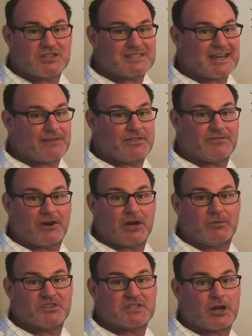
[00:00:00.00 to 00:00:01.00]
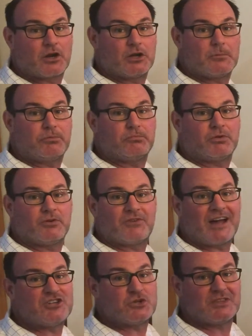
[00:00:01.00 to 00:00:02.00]
that have the variables that are going to
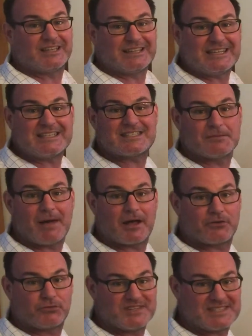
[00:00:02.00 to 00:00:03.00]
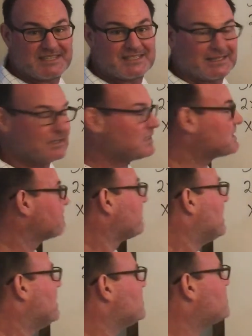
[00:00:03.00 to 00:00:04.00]
provide you the least amount of resistance.
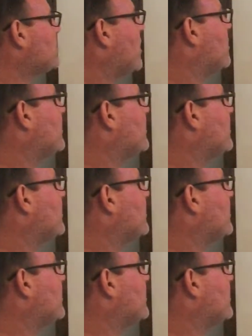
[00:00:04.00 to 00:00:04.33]
So